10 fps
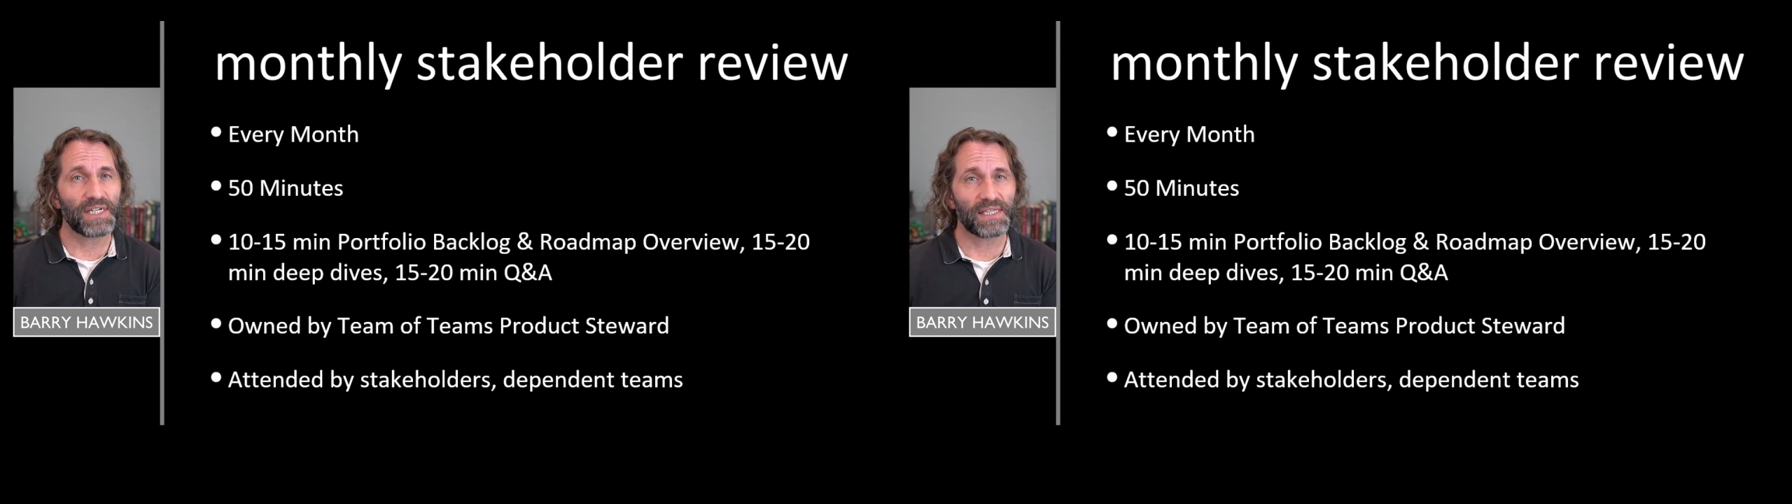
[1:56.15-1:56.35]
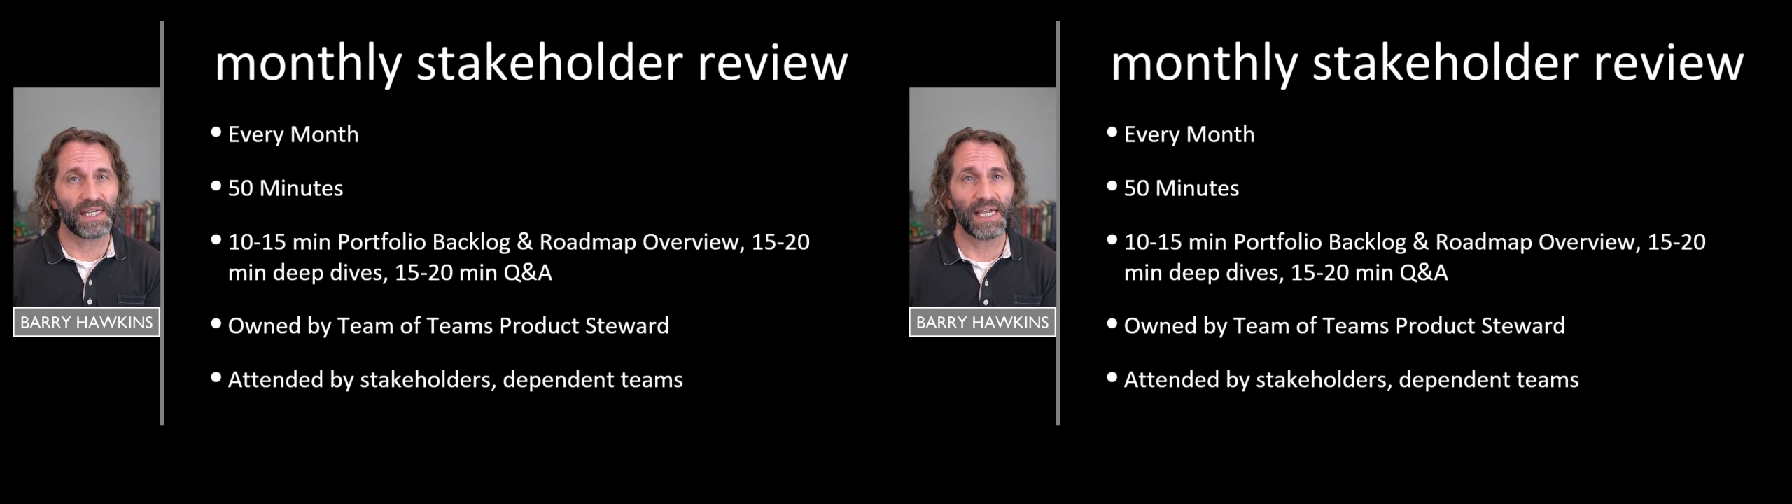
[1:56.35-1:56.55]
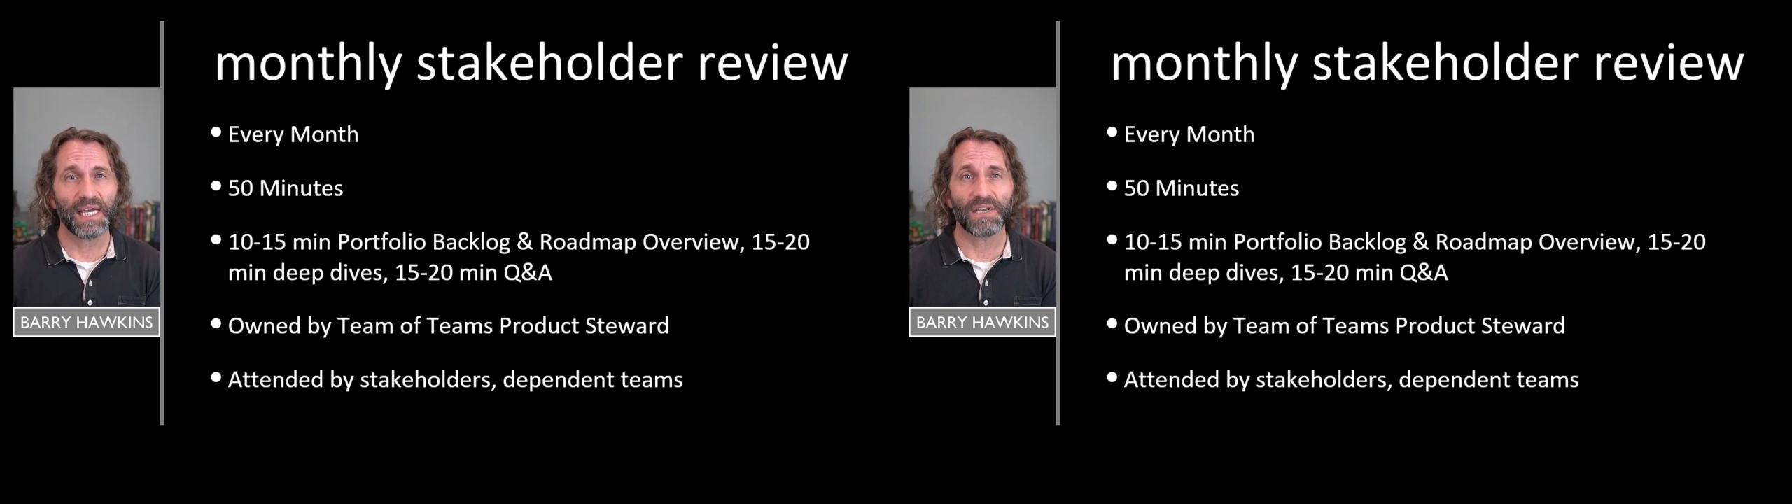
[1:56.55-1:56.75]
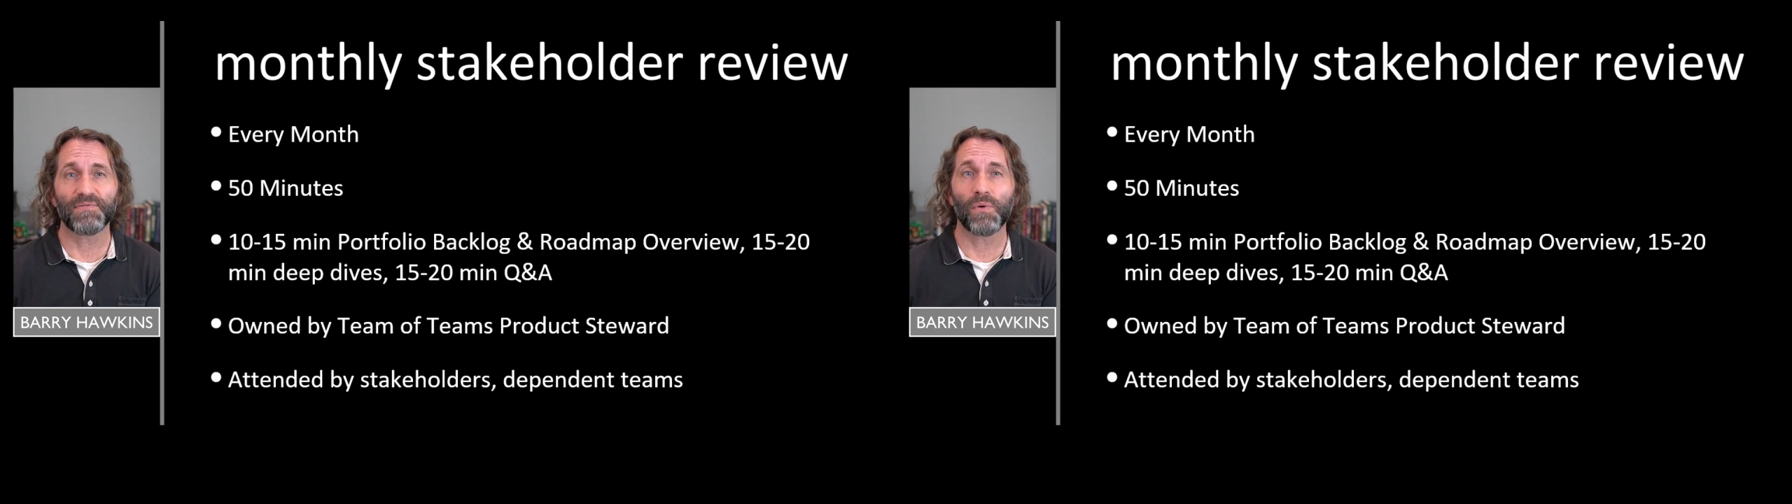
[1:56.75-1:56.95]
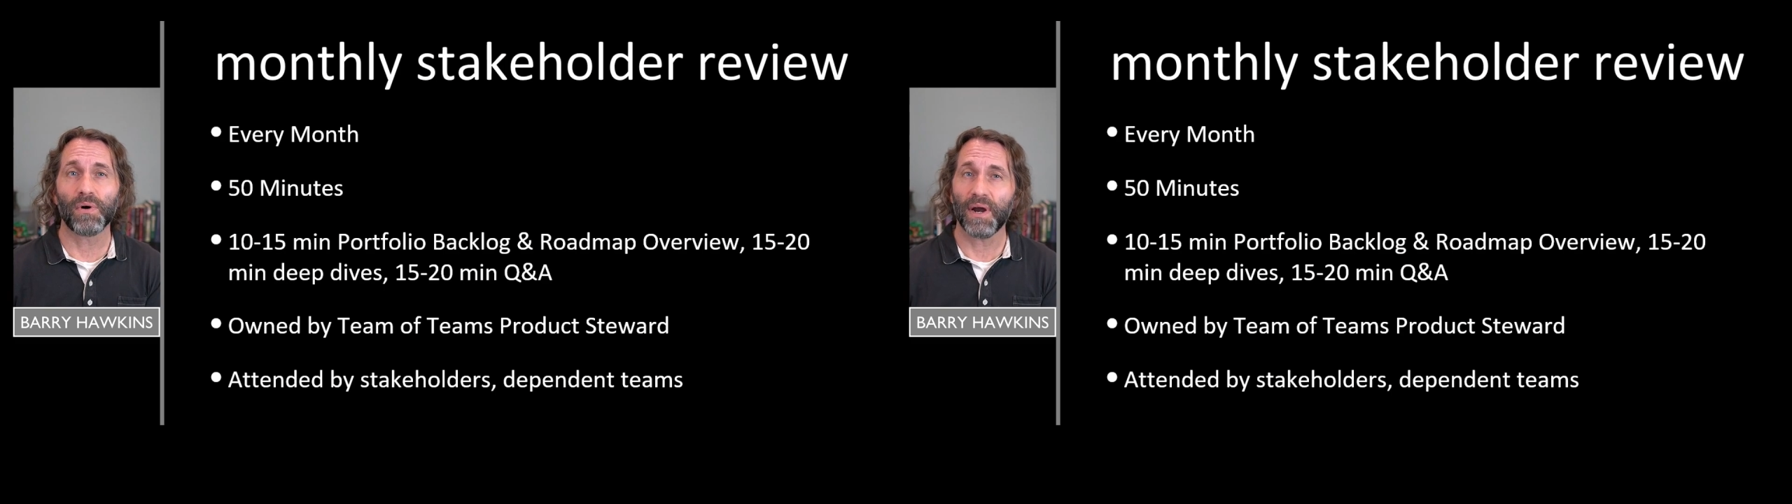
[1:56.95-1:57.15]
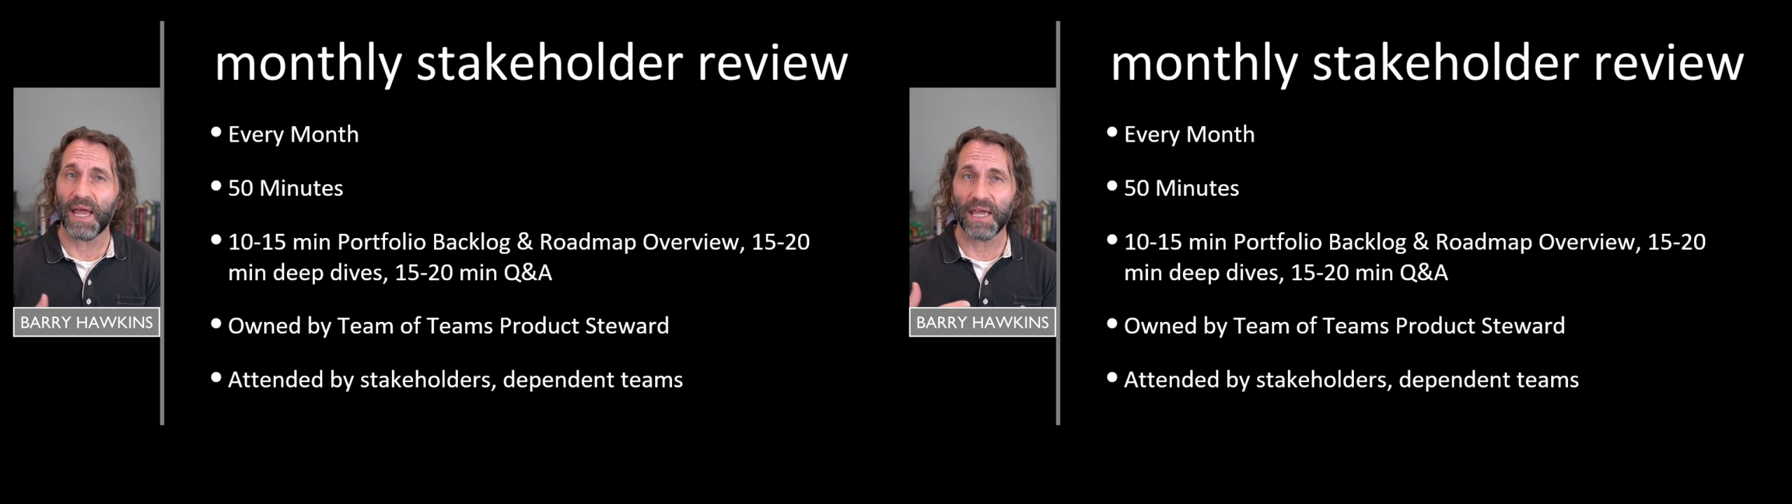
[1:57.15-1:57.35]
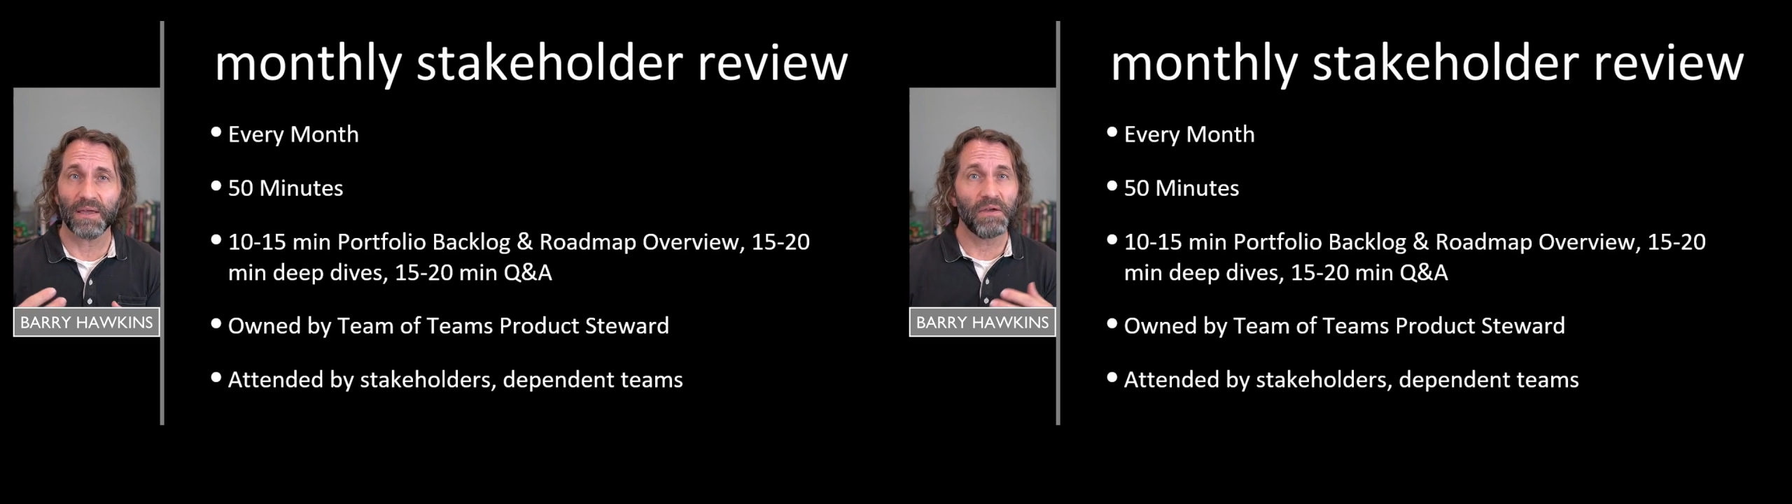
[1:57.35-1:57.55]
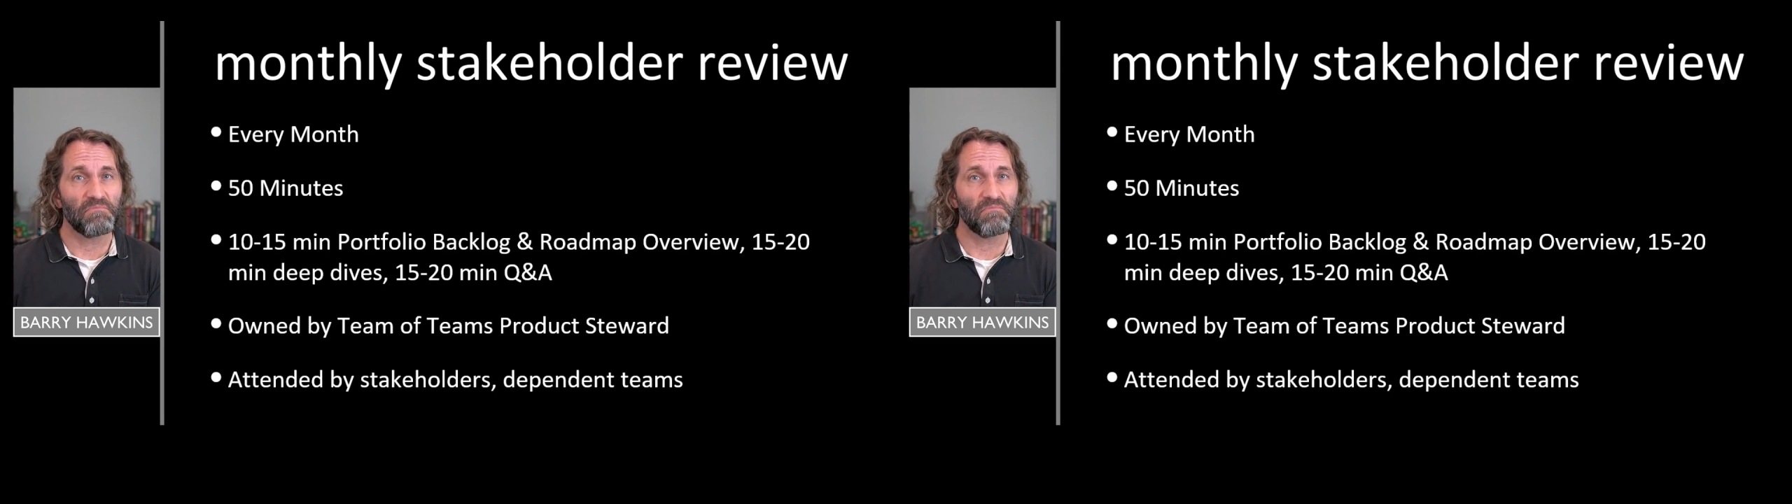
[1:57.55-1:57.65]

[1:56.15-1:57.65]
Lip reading: at the end for a